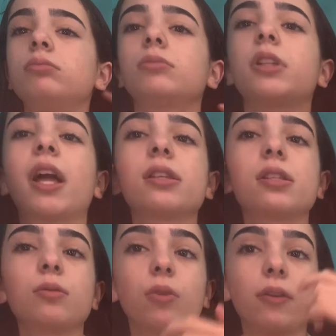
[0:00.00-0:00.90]

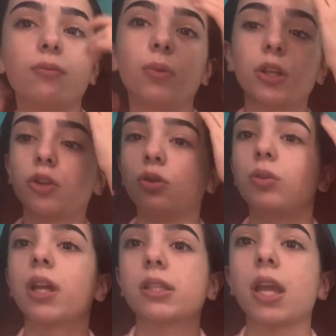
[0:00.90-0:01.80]
test when you
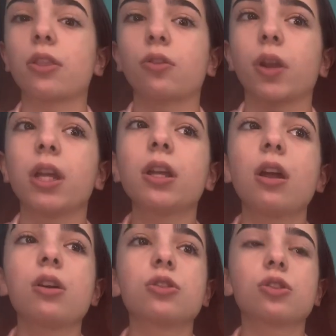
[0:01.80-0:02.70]
get to 8th grade.
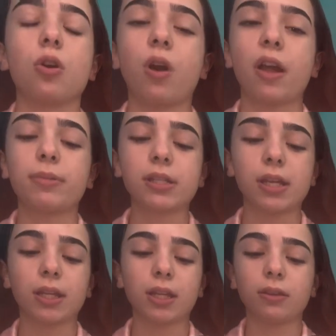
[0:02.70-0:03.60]
So I've been
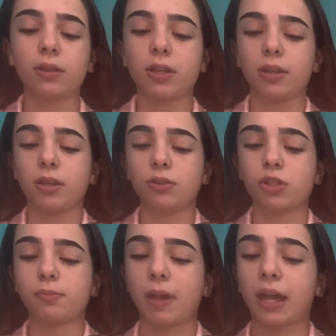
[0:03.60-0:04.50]
taking the
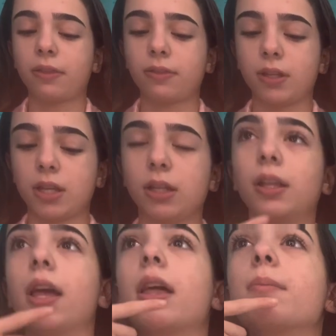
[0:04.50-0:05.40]
just math and
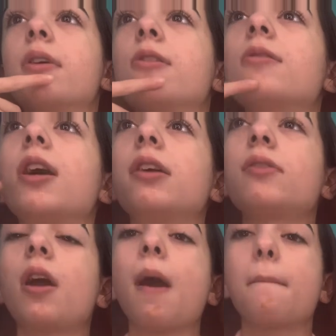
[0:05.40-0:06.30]
ELA like my whole life,
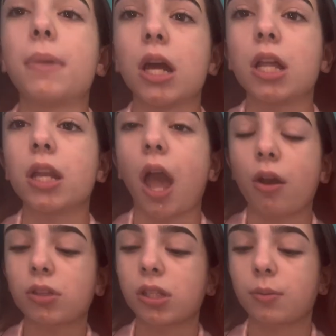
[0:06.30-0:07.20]
but now
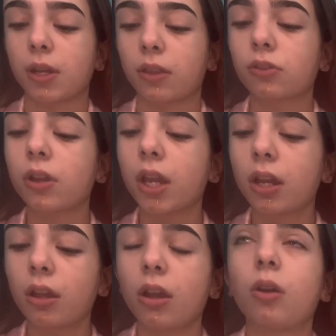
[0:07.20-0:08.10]
since I'm in 8th
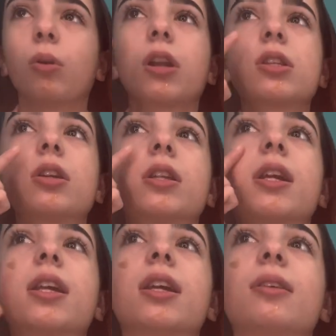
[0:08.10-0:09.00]
grade, we're gonna start
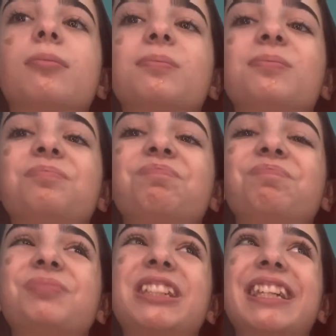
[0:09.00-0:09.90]
taking
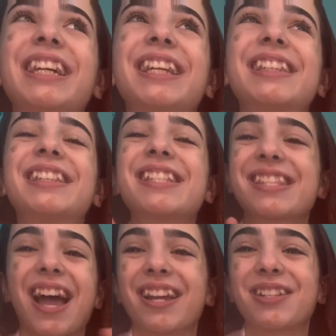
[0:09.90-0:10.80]
the
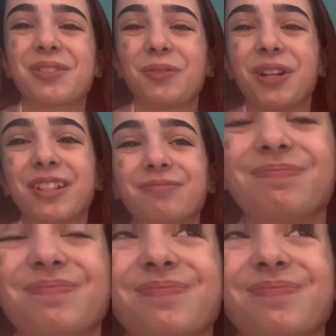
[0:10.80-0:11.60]
science one,